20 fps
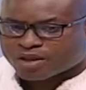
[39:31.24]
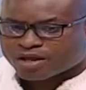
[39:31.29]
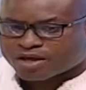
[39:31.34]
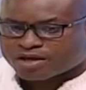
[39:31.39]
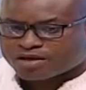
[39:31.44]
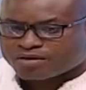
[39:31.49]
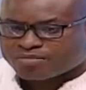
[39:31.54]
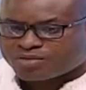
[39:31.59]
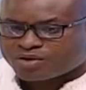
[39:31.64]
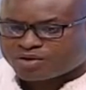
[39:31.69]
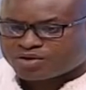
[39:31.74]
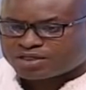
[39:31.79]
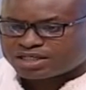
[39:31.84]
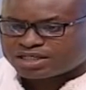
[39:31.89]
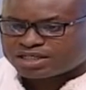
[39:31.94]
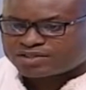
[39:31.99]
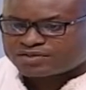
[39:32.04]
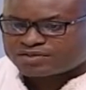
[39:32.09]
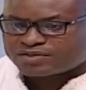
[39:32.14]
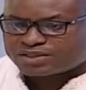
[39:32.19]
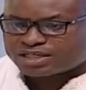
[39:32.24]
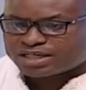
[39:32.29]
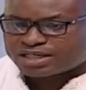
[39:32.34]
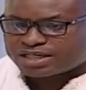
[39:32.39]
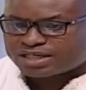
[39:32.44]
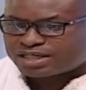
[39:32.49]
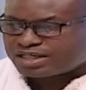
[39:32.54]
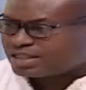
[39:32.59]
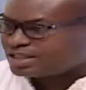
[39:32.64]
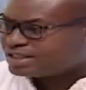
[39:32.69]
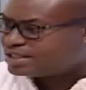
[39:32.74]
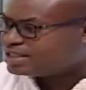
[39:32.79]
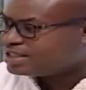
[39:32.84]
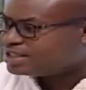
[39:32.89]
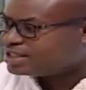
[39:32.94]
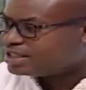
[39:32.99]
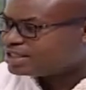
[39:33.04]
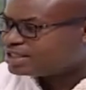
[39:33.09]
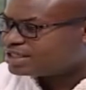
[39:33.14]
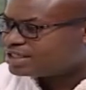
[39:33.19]
more or less,
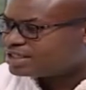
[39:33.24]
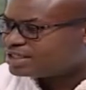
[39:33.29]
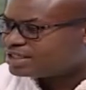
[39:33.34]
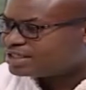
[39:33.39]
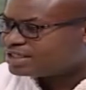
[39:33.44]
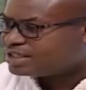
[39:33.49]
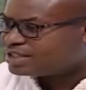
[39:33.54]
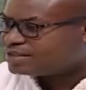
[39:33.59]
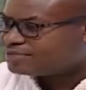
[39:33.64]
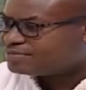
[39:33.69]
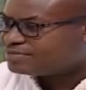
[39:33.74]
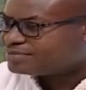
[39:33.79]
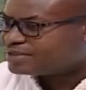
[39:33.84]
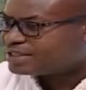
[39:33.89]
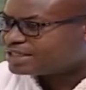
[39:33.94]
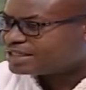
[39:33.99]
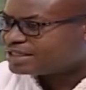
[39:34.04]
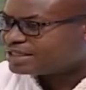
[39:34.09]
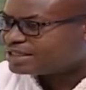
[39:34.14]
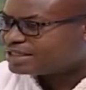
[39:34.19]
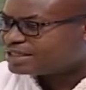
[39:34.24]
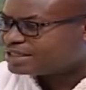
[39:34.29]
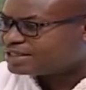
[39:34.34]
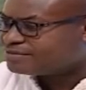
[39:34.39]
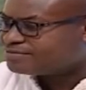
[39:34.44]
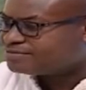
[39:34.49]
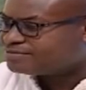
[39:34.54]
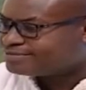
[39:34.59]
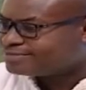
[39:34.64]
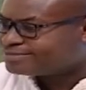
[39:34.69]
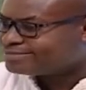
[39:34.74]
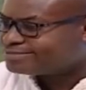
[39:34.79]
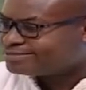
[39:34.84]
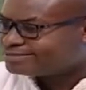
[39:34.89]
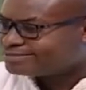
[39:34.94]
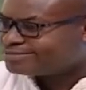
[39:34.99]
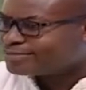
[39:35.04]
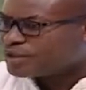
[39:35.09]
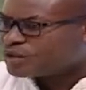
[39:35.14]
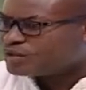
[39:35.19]
um, and
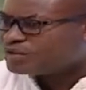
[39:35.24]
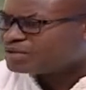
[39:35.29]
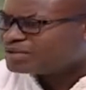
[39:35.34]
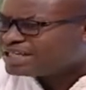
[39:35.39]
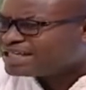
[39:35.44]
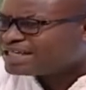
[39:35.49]
more